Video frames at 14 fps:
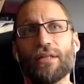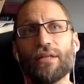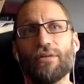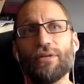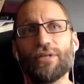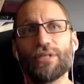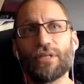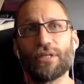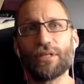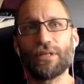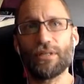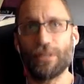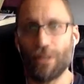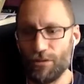is a.
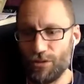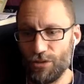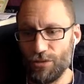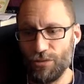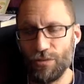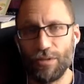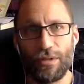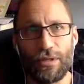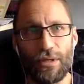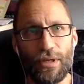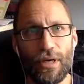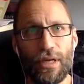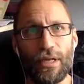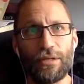I'll do.
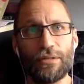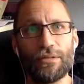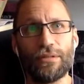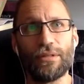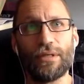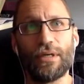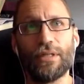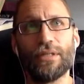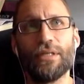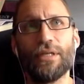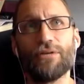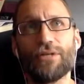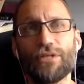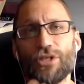Hello. There
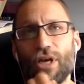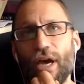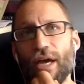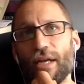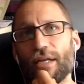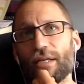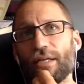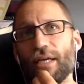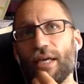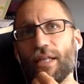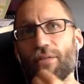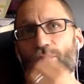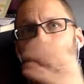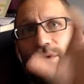is a chat.
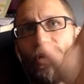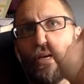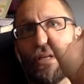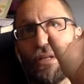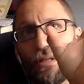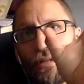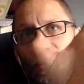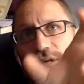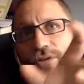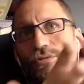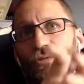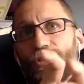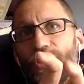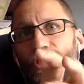We're in a thing
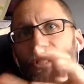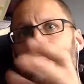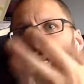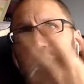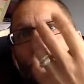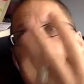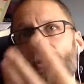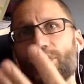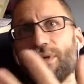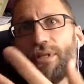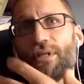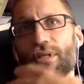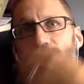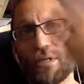called Jitsi doing
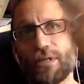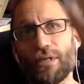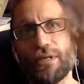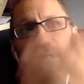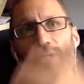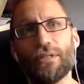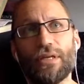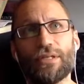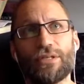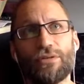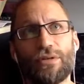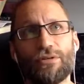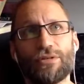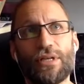the thing.
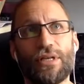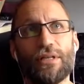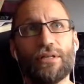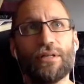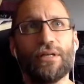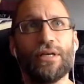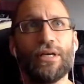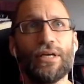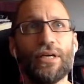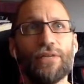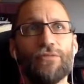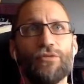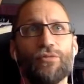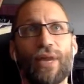So there is a little.
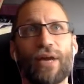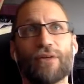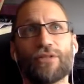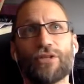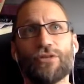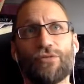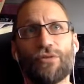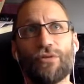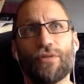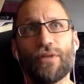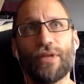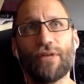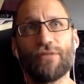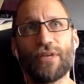If you mouse over on the
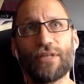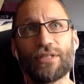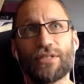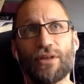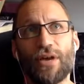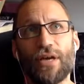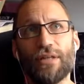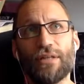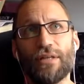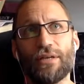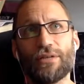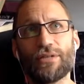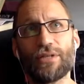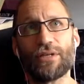left-hand side,
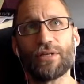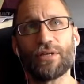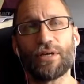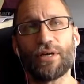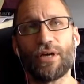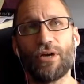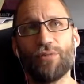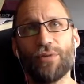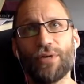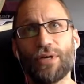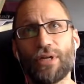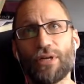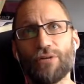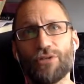there's a
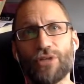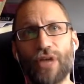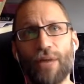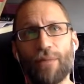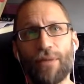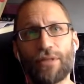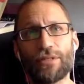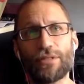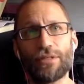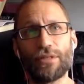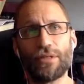open/close chat button,